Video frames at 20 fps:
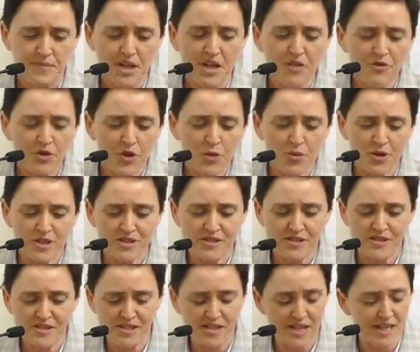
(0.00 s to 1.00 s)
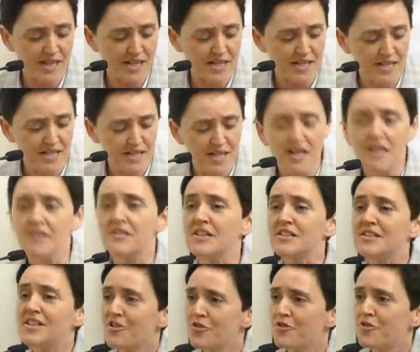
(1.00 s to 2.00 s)
the
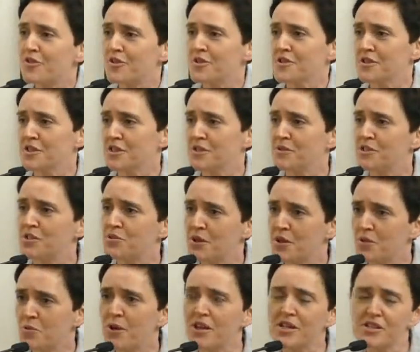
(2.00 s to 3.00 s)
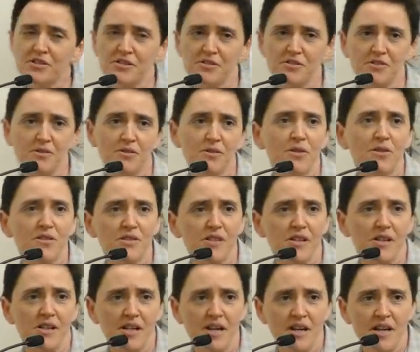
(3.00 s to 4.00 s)
difference between Western
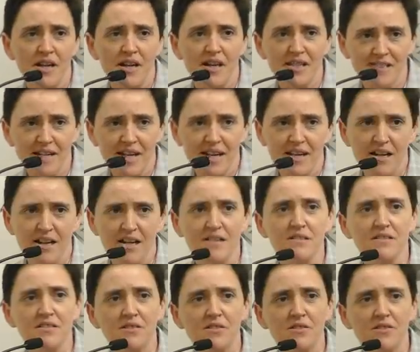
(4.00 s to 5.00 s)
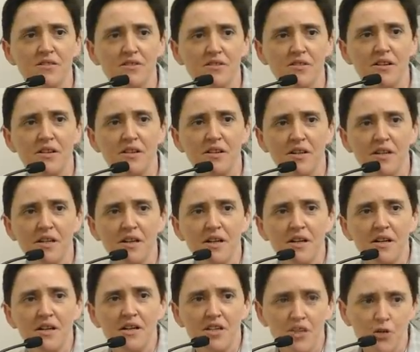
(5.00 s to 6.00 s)
slaughter and halal slaughter,
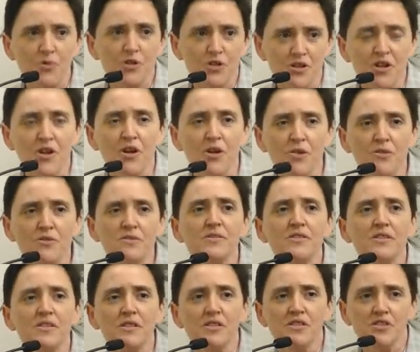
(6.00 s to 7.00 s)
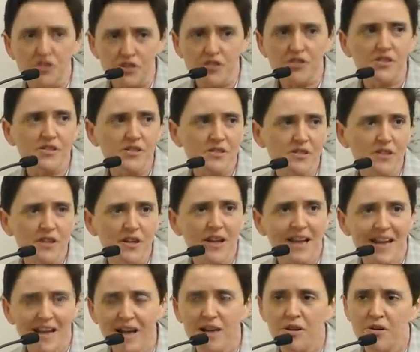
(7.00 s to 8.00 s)
you would know just
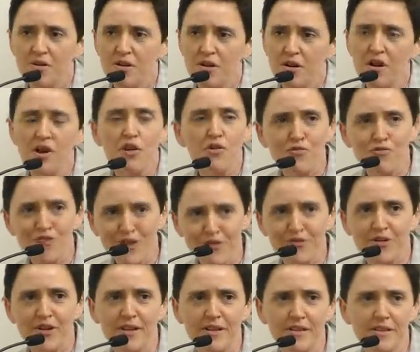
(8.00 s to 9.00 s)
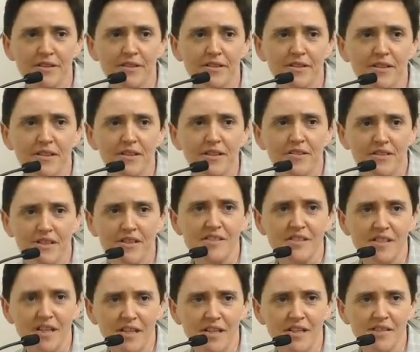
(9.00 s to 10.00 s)
how horrific
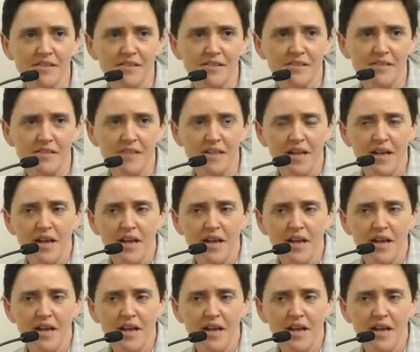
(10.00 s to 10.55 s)
this is.